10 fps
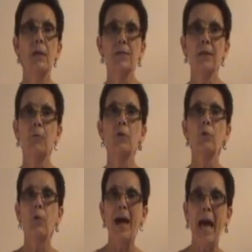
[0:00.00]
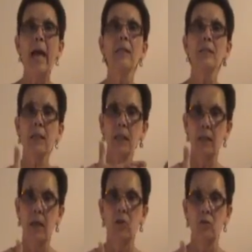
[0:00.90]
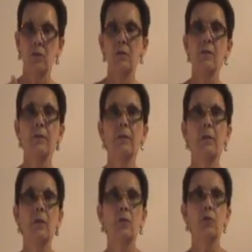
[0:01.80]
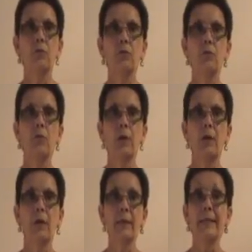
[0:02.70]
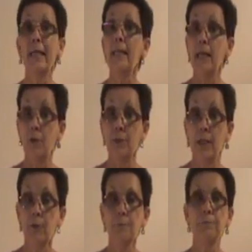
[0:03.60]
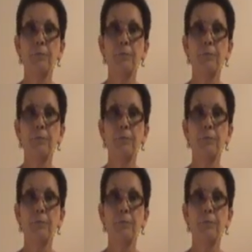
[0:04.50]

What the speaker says: someone who has the connections to get it out there.